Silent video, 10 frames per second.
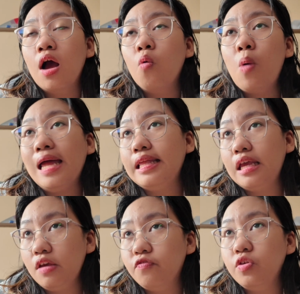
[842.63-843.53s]
What
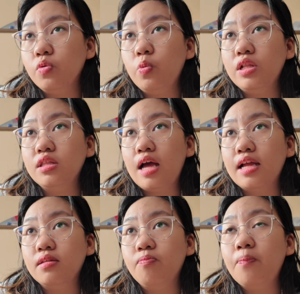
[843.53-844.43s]
if you will
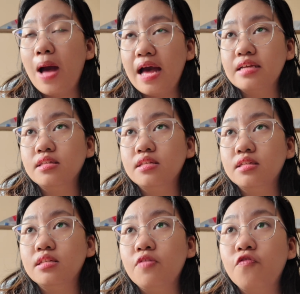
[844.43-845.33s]
not pass
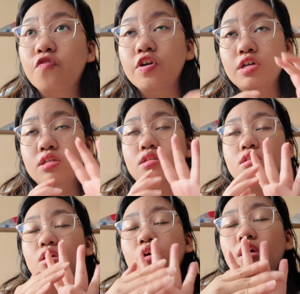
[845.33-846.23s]
the
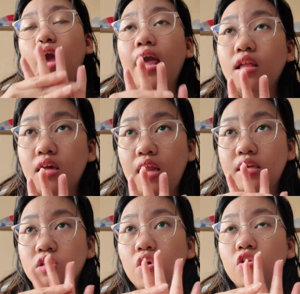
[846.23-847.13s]
first
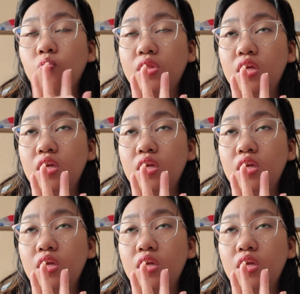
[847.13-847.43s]
NCLEX on